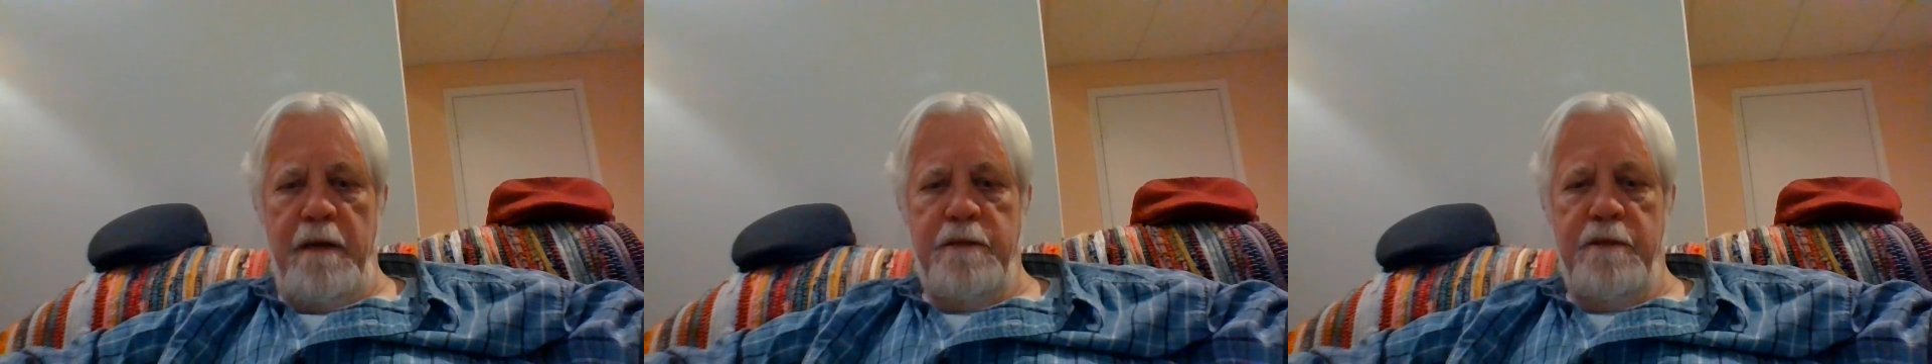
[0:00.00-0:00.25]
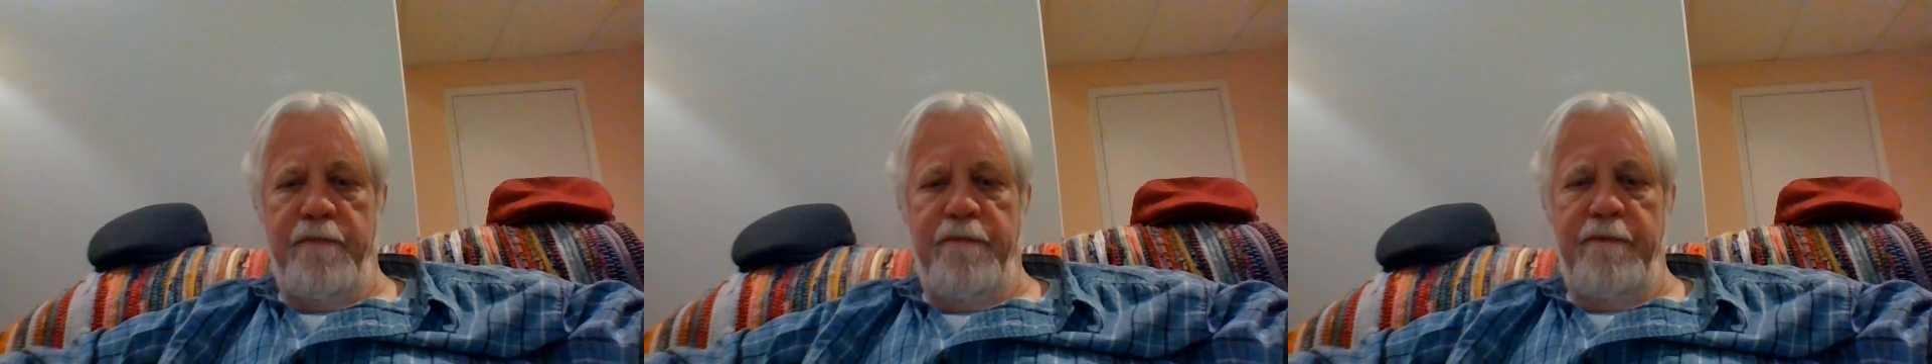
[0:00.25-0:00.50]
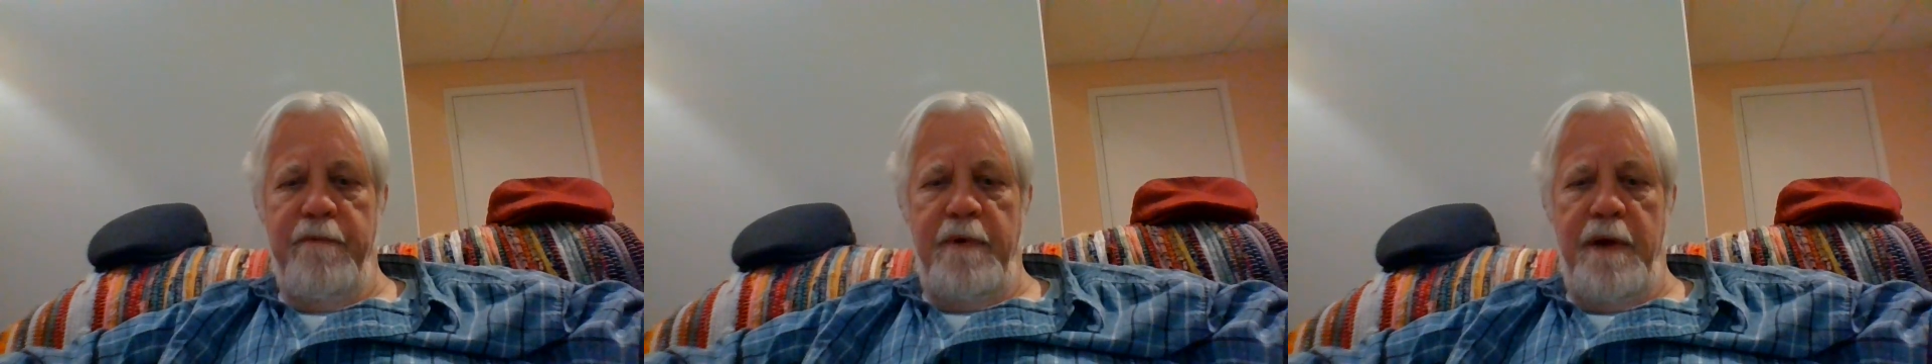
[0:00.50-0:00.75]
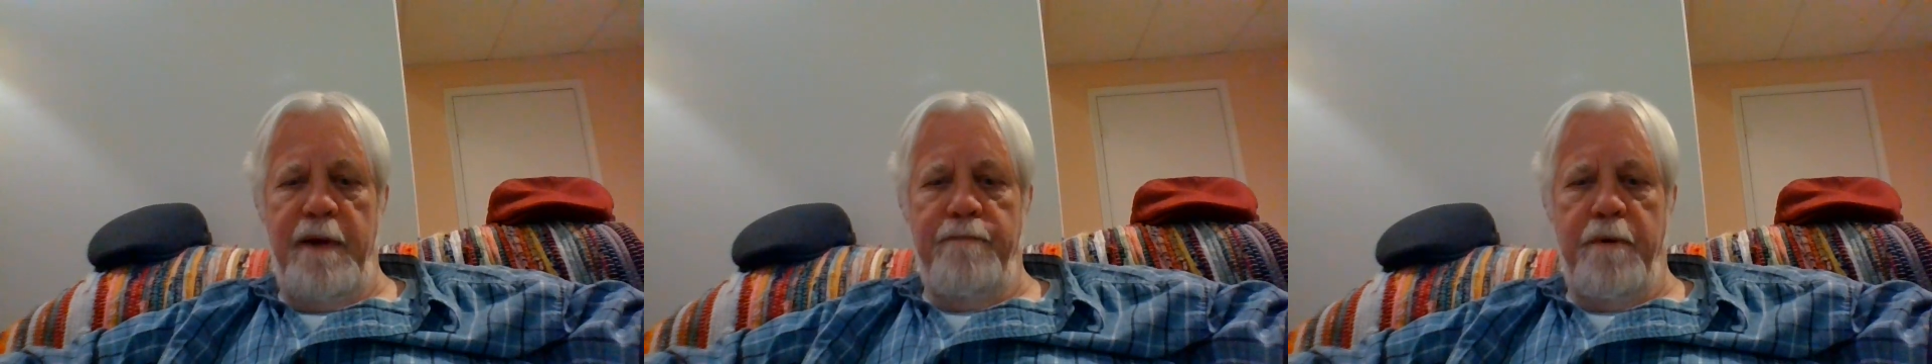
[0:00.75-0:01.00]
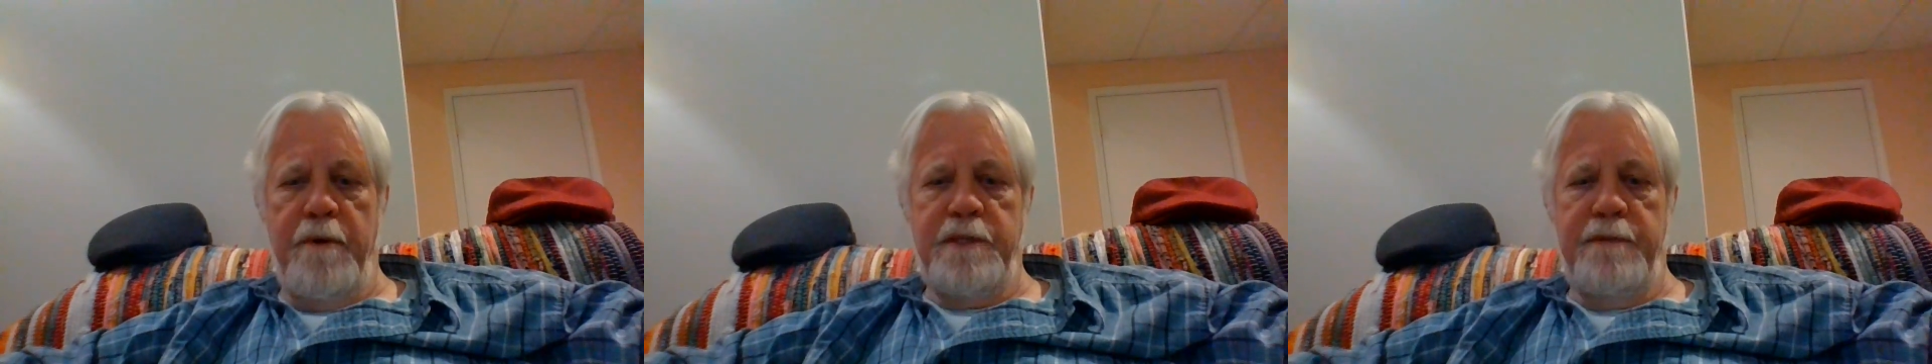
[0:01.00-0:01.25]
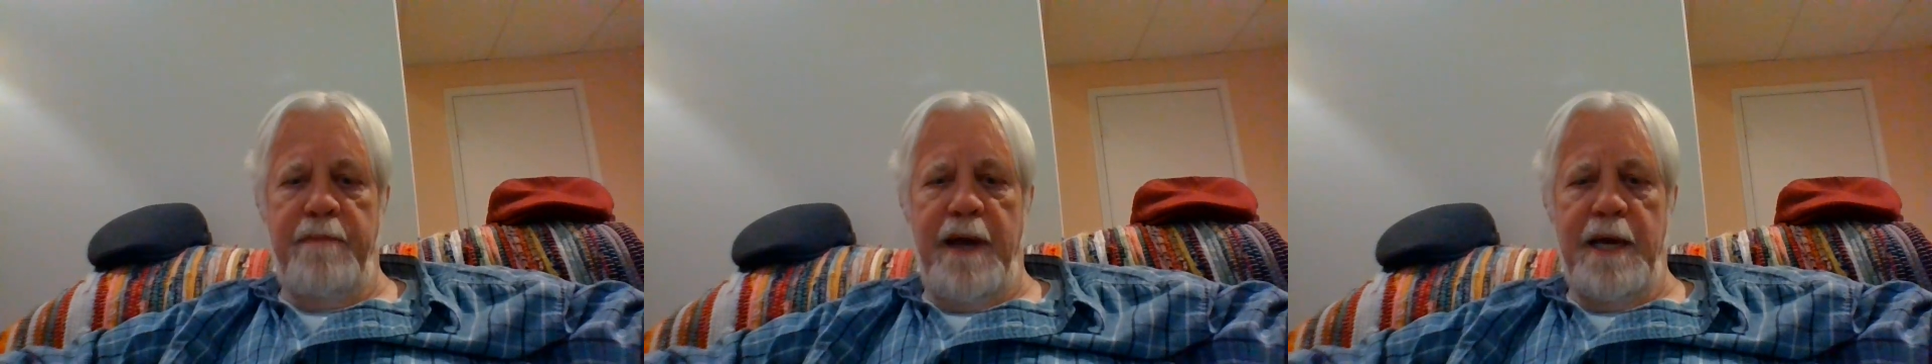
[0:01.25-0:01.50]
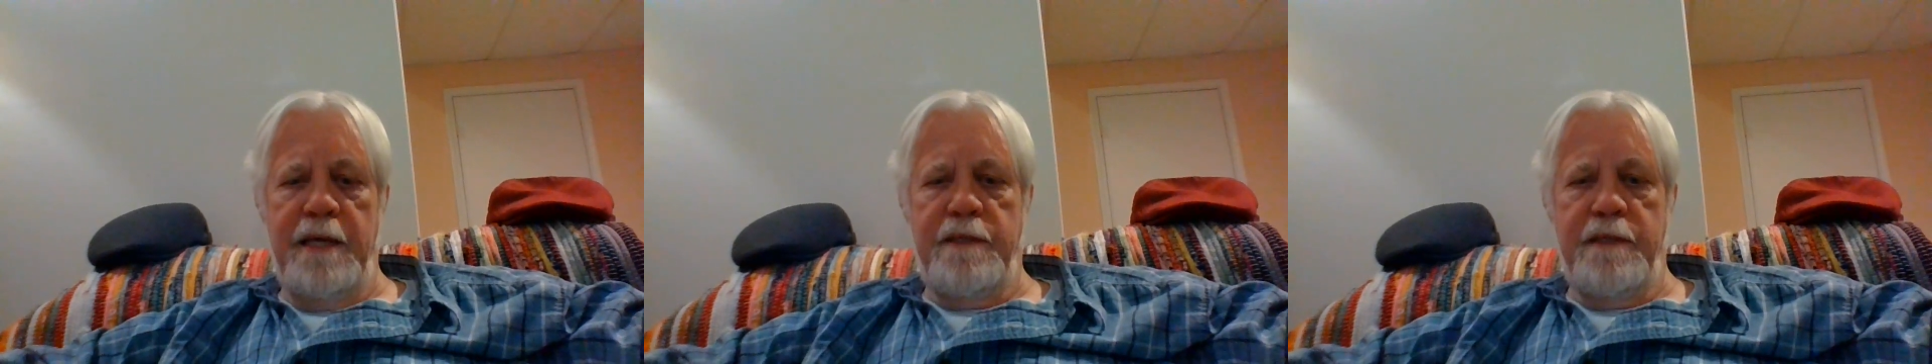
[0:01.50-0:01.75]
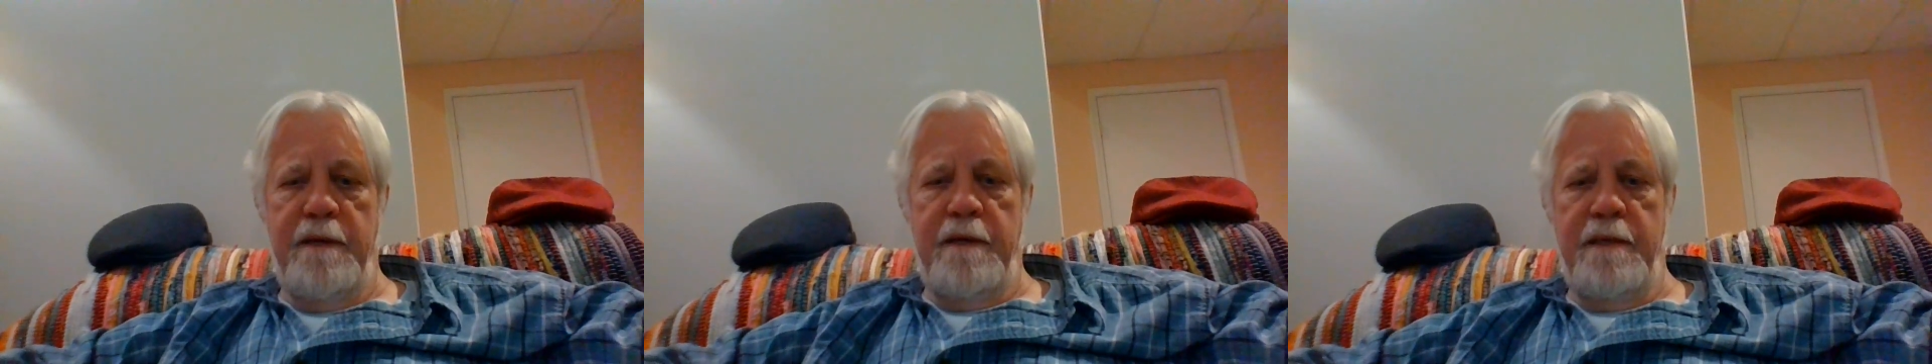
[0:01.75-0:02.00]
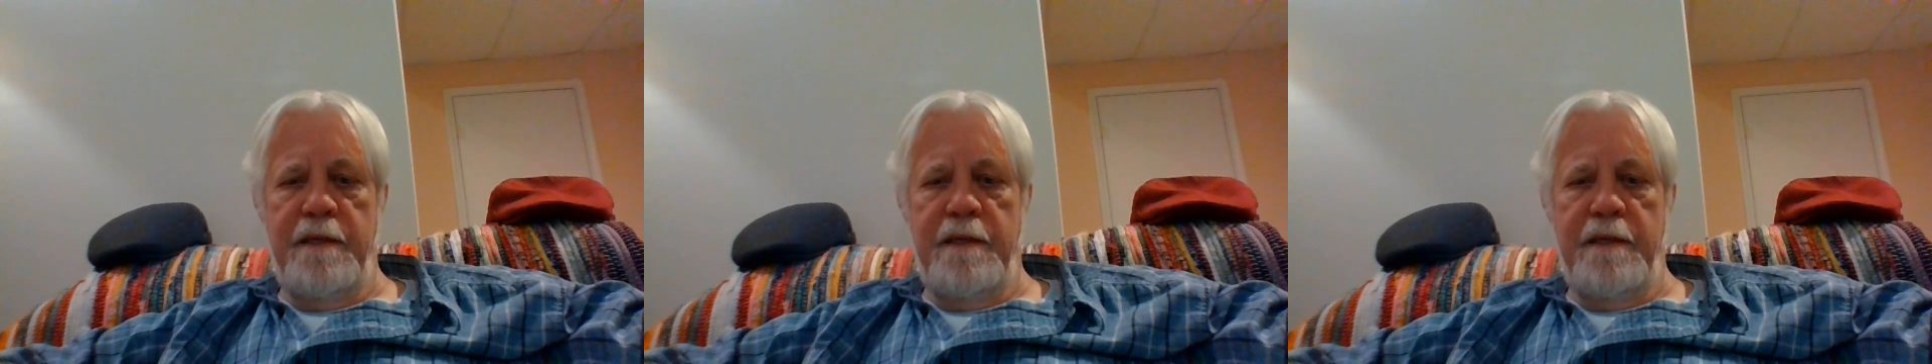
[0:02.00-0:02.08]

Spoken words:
So if a person buys